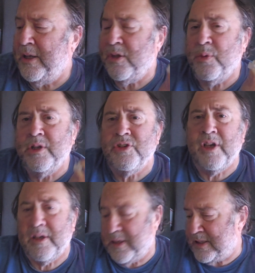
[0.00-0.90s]
and you would
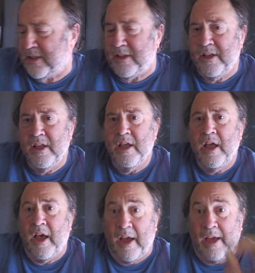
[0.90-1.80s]
inject insulin.
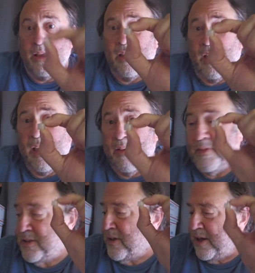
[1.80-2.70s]
I have
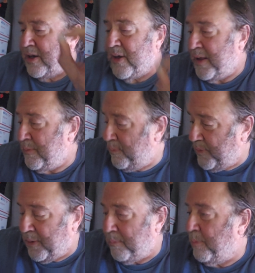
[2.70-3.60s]
this kind now. I had
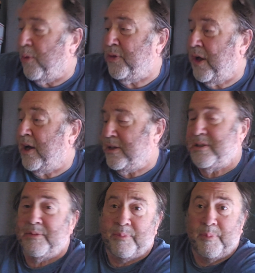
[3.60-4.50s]
both kinds,
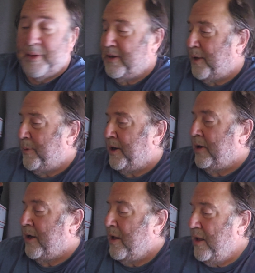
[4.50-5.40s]
and being a
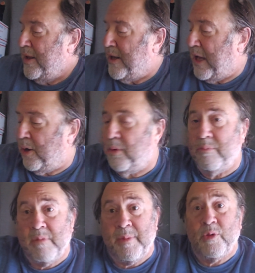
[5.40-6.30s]
diabetic. Now
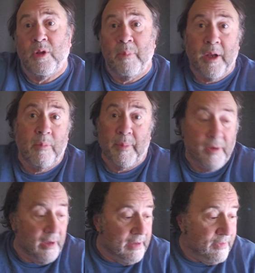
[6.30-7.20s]
maybe do a little better, maybe
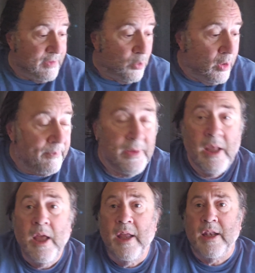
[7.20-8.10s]
not have to either one.
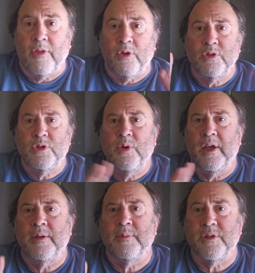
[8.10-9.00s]
Now those two
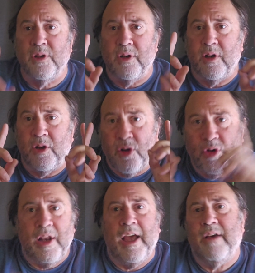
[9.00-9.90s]
items
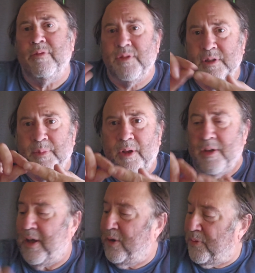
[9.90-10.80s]
could have something on them.
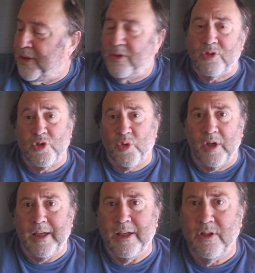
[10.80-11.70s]
I don't think those are drug
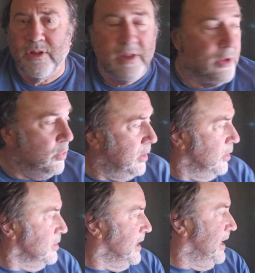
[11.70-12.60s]
needles, either one of
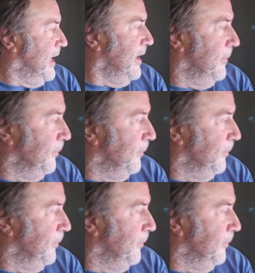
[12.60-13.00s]
those. Kitty!